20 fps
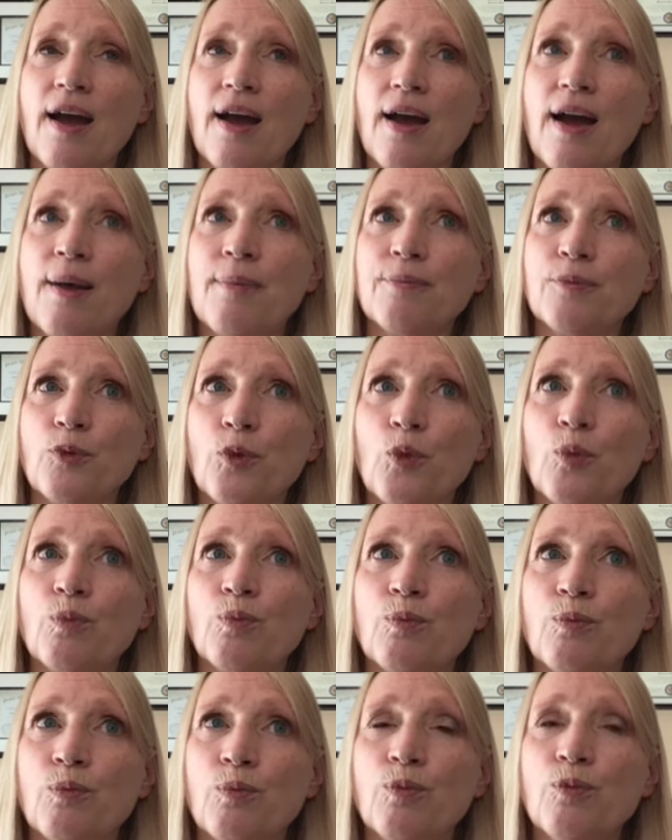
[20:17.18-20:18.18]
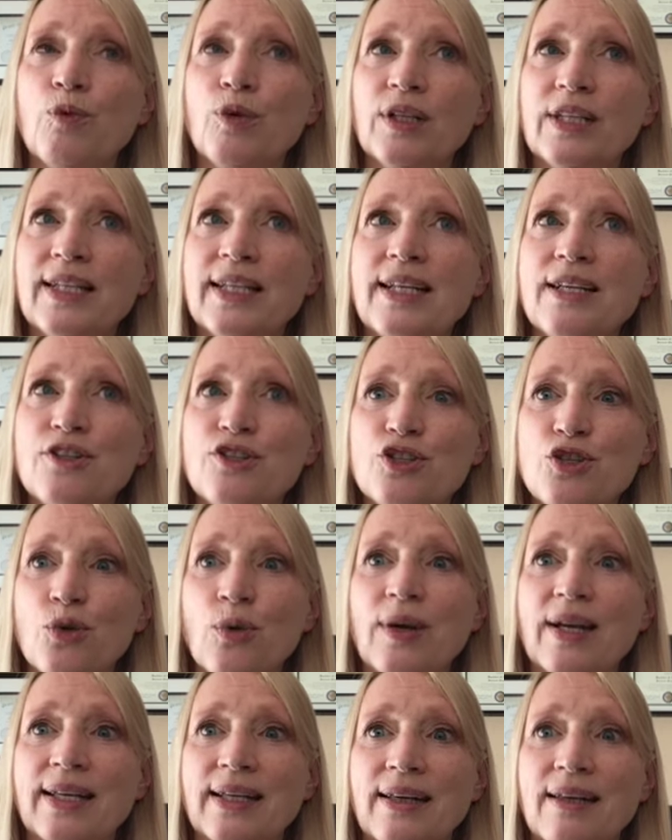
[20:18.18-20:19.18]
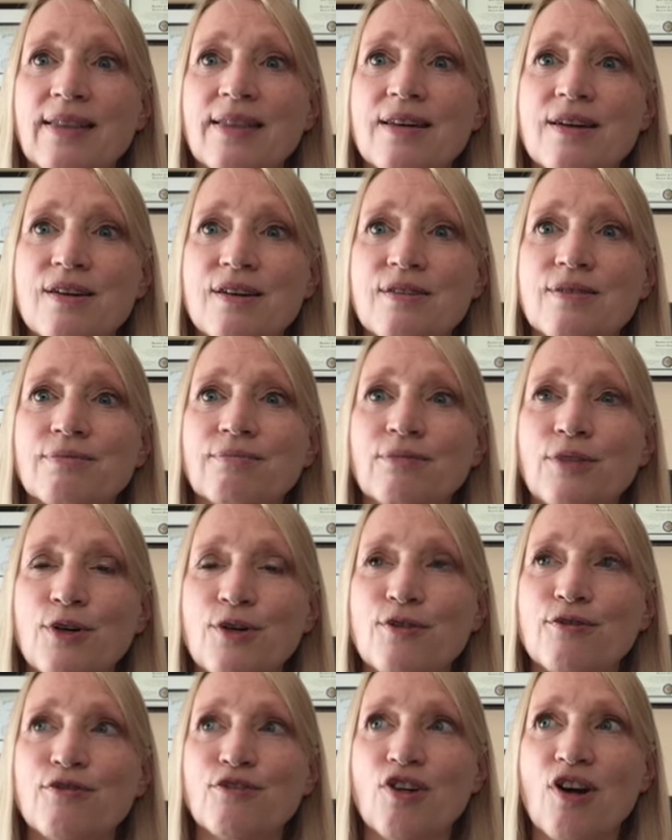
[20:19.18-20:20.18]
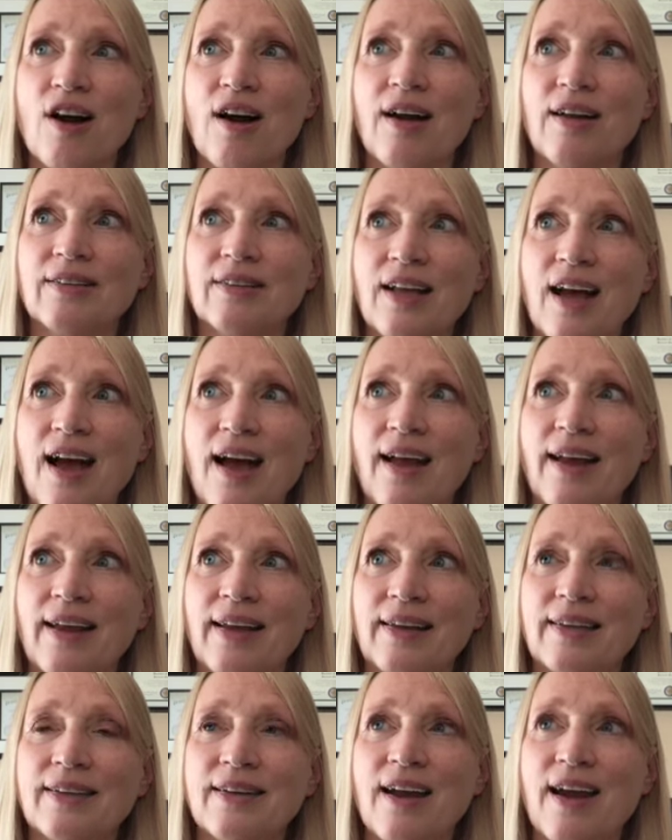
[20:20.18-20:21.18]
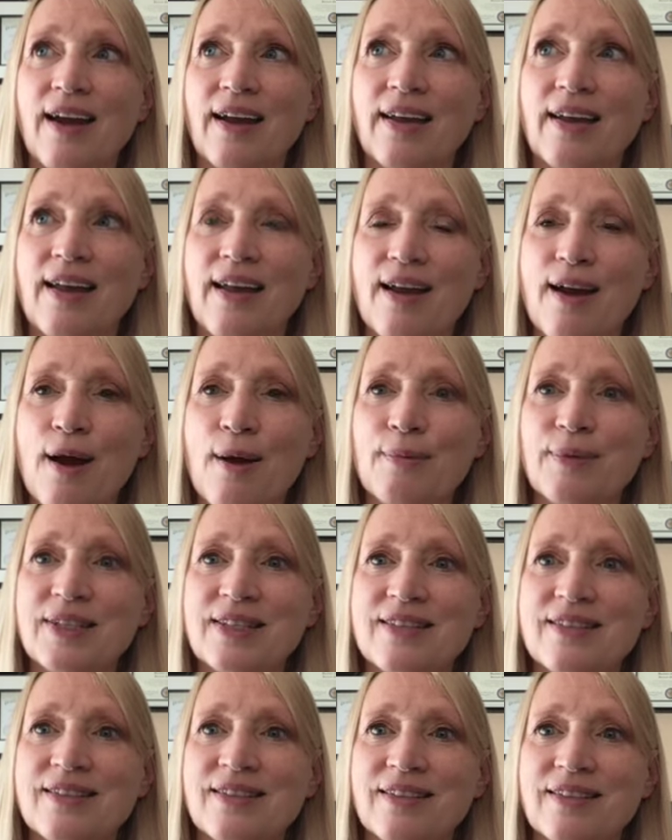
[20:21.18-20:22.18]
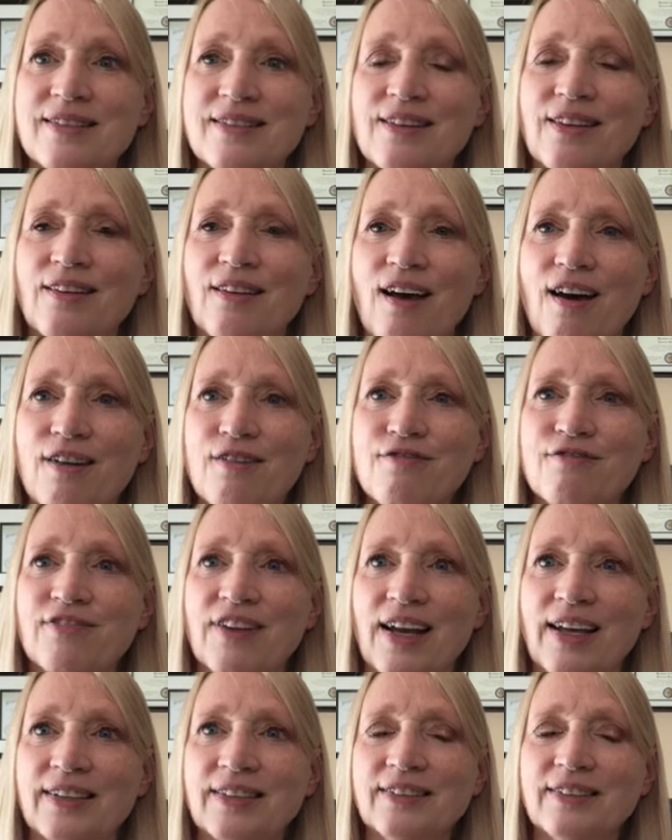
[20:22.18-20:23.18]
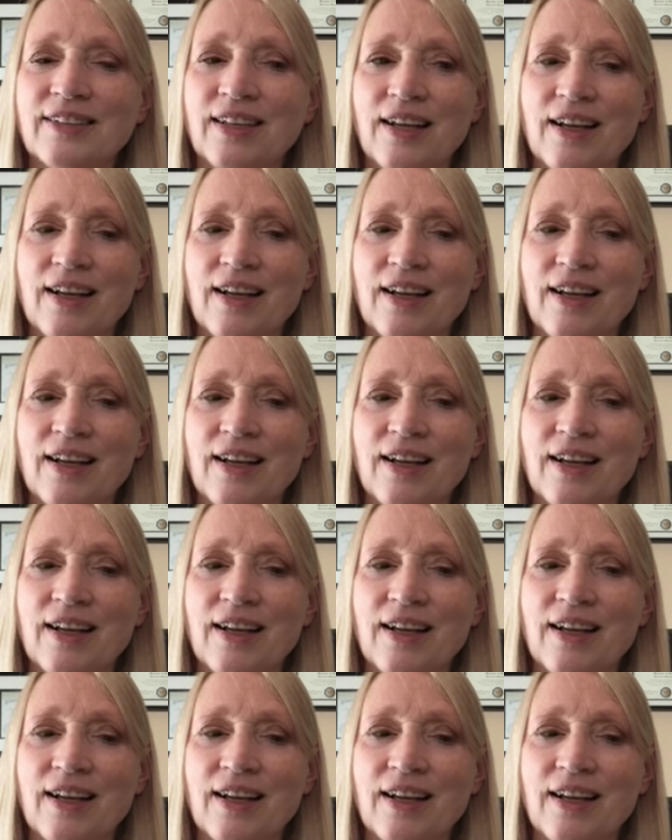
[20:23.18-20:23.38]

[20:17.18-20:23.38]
I'm really enjoying it though. Overall, I am. It's a lot of fun.